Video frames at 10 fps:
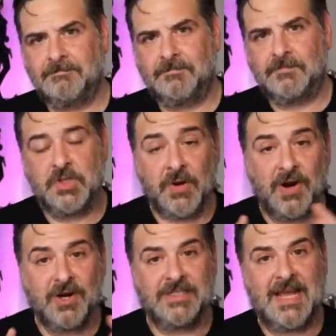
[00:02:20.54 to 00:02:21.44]
You
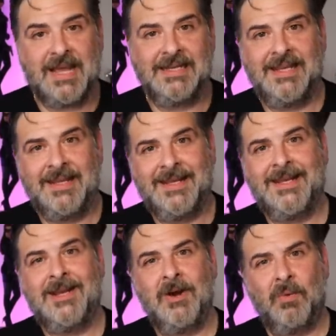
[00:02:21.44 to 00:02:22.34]
heard that.
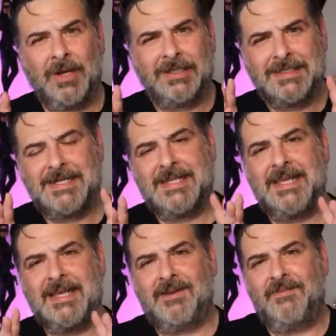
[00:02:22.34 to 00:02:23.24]
What did you
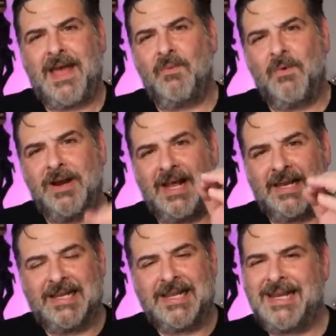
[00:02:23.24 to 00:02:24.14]
think of that? When a
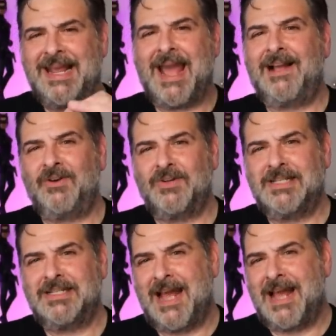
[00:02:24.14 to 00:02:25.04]
leading actress
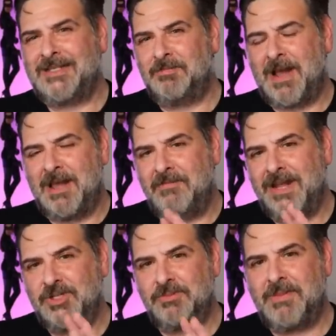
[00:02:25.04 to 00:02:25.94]
is asked by a
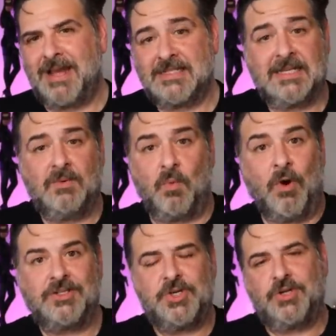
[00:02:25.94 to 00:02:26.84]
major magazine,
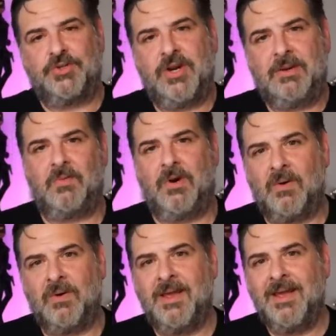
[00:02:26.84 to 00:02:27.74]
what's your dream
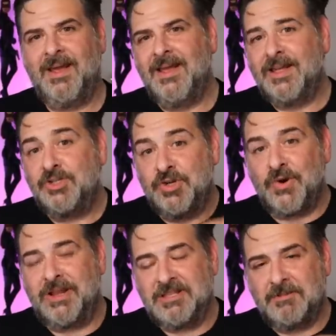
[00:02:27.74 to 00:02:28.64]
role?
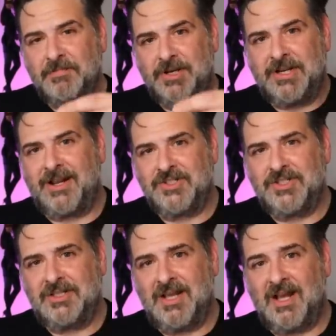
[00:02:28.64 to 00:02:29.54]
During the
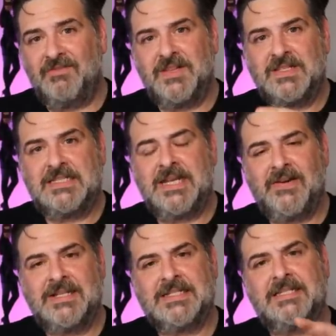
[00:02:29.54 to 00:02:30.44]
production of the
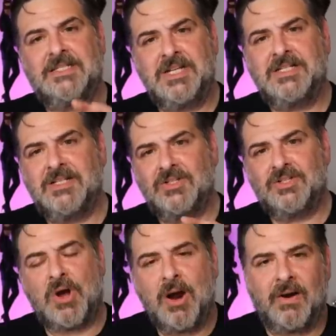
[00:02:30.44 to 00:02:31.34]
series that she's a
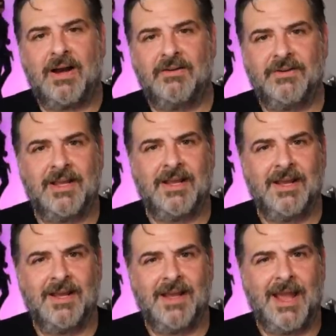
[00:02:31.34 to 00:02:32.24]
star of,
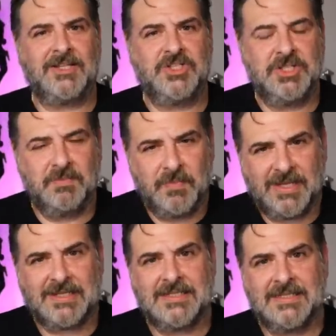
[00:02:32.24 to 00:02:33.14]
and she
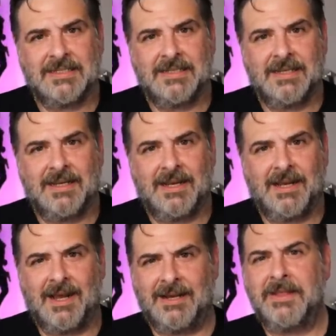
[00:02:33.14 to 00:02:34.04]
picks
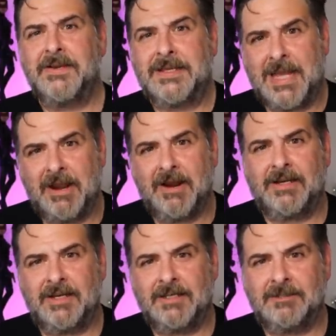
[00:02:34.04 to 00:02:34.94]
another character?